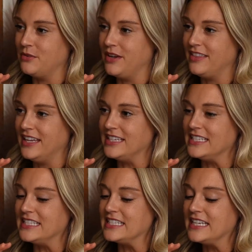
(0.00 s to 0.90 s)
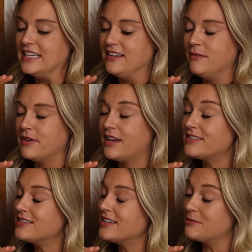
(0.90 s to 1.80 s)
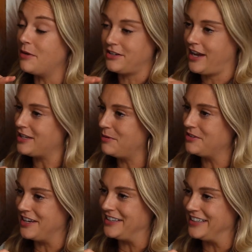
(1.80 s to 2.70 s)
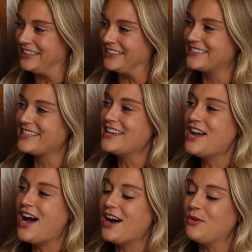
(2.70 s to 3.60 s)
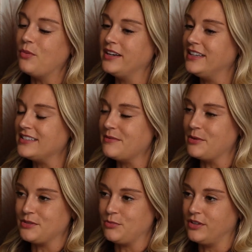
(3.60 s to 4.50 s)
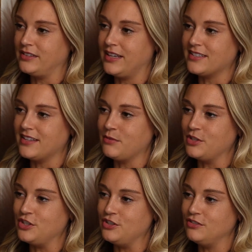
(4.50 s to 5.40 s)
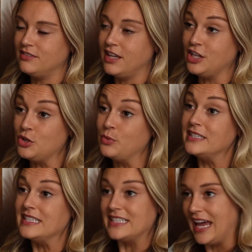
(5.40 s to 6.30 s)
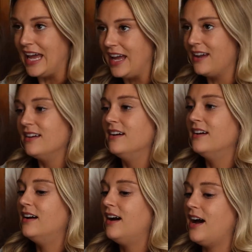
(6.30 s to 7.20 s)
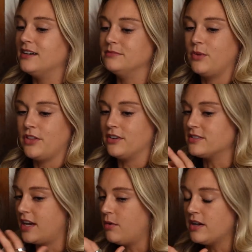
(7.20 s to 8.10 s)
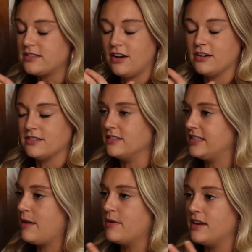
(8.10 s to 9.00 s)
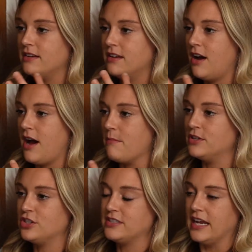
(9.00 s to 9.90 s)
end with is, because this is a podcast about psychedelics, what is the most important lesson that you would say whether it's ayahuasca or psilocybin, but just